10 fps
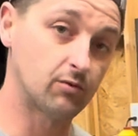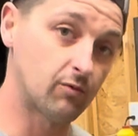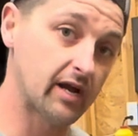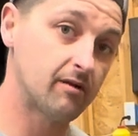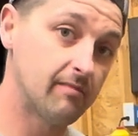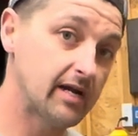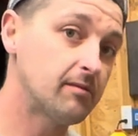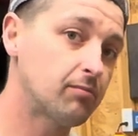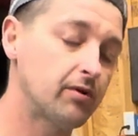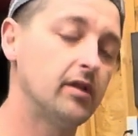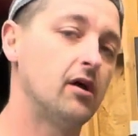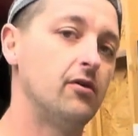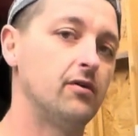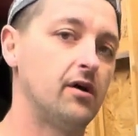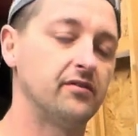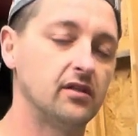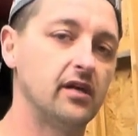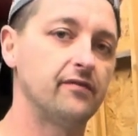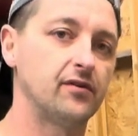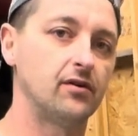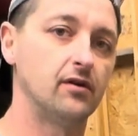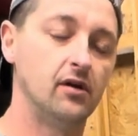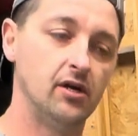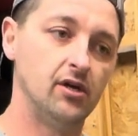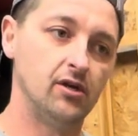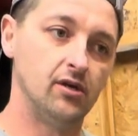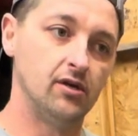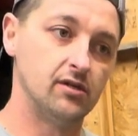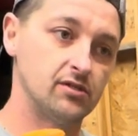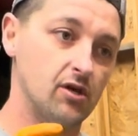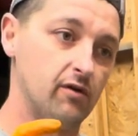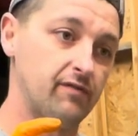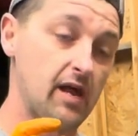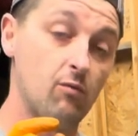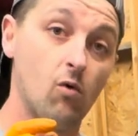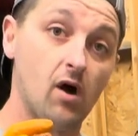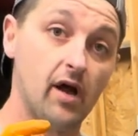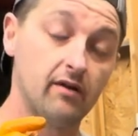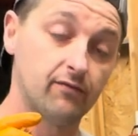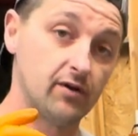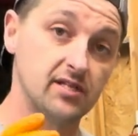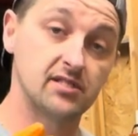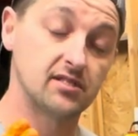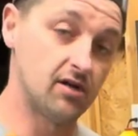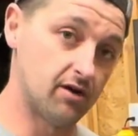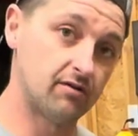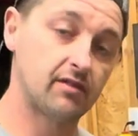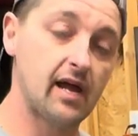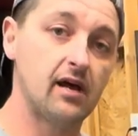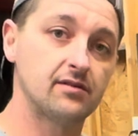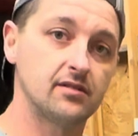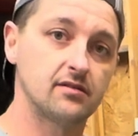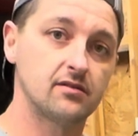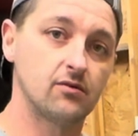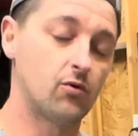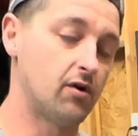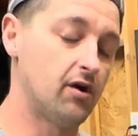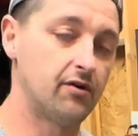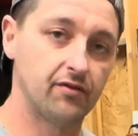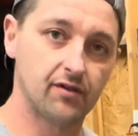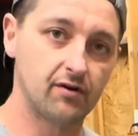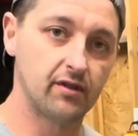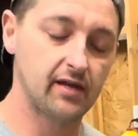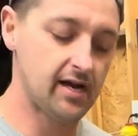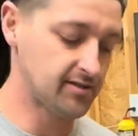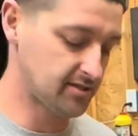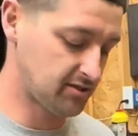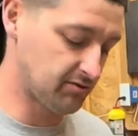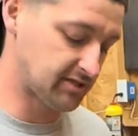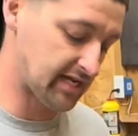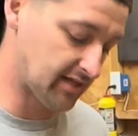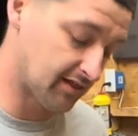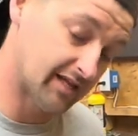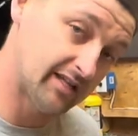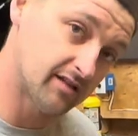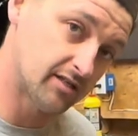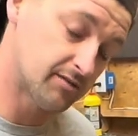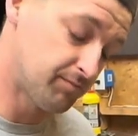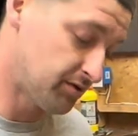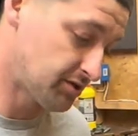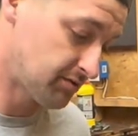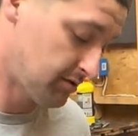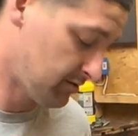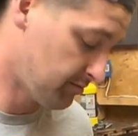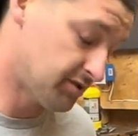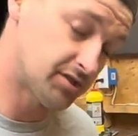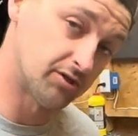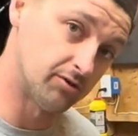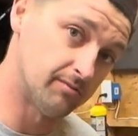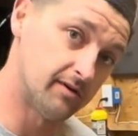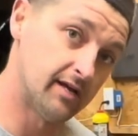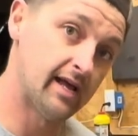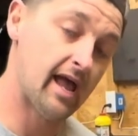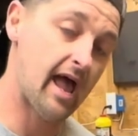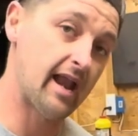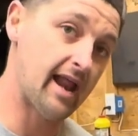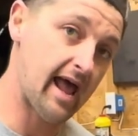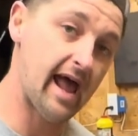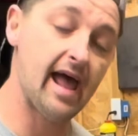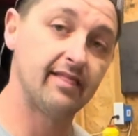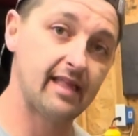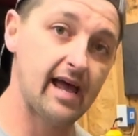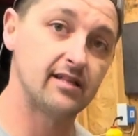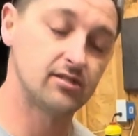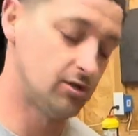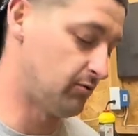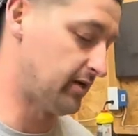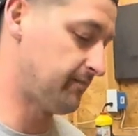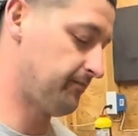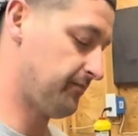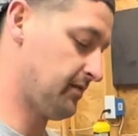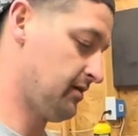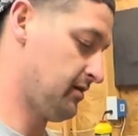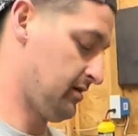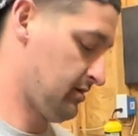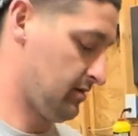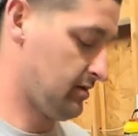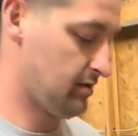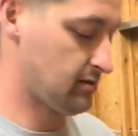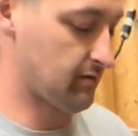recommended preload on the lifter. So if they want, for instance, 100 thousandths or 130 thousandths, you'll take the length of this push, push tube and add that to it. So